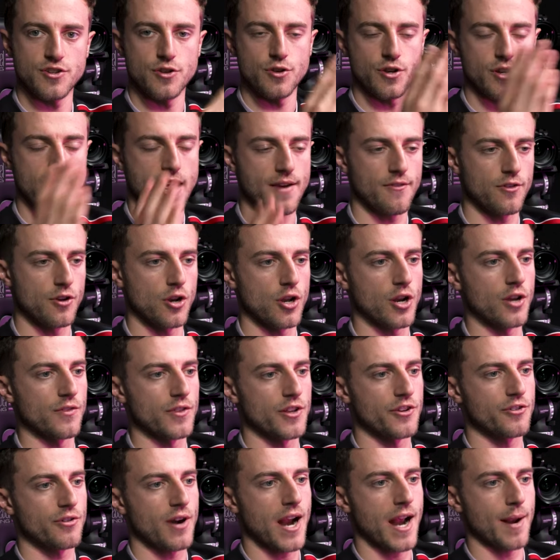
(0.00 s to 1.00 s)
you can have a look at
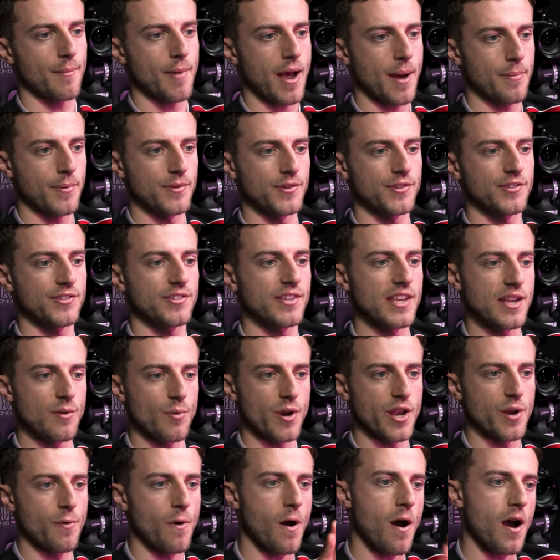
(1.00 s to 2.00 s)
the track map and see
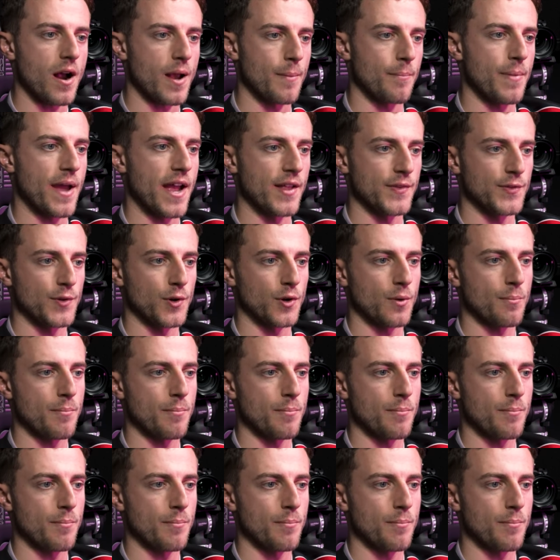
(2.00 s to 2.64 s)
where you are compared to your